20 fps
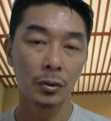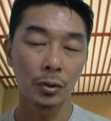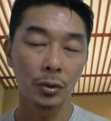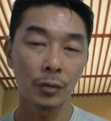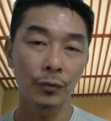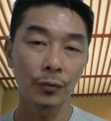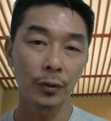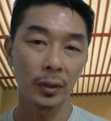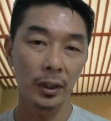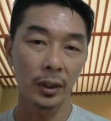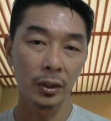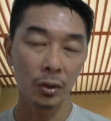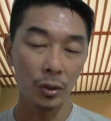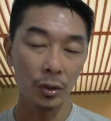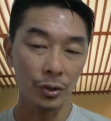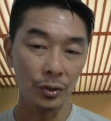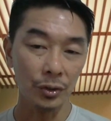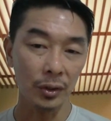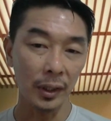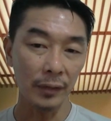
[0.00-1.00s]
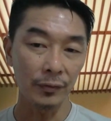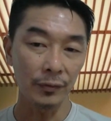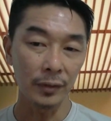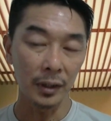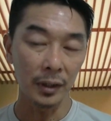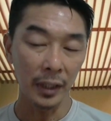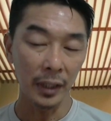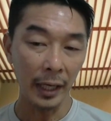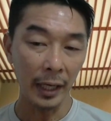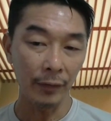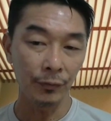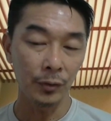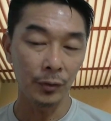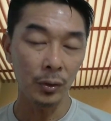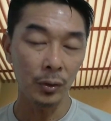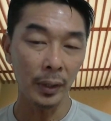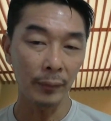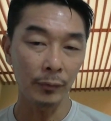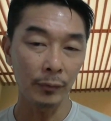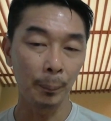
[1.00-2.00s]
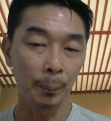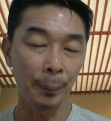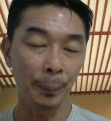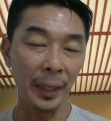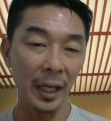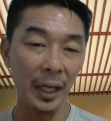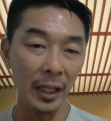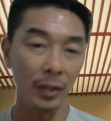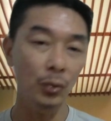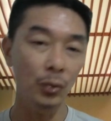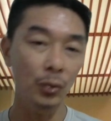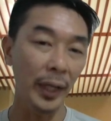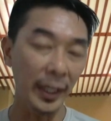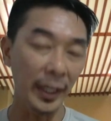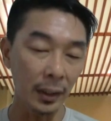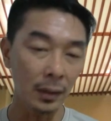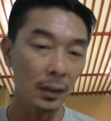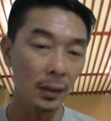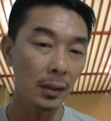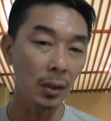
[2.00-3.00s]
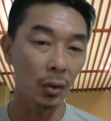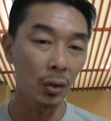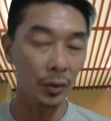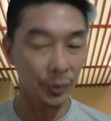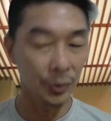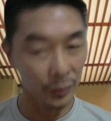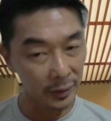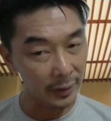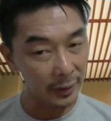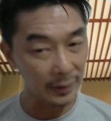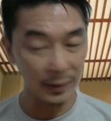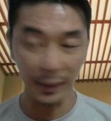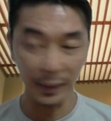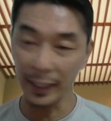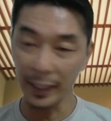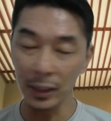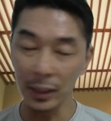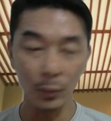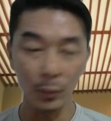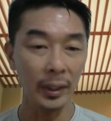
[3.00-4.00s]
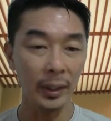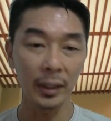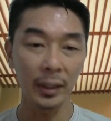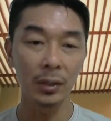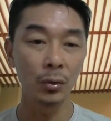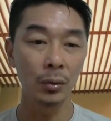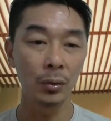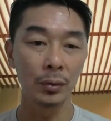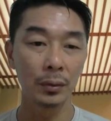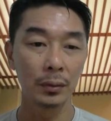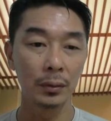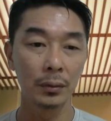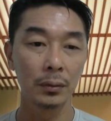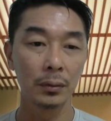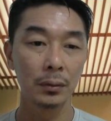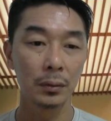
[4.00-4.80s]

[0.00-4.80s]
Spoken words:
So for the Nordschleife, have to pay to enter, or anyone can go?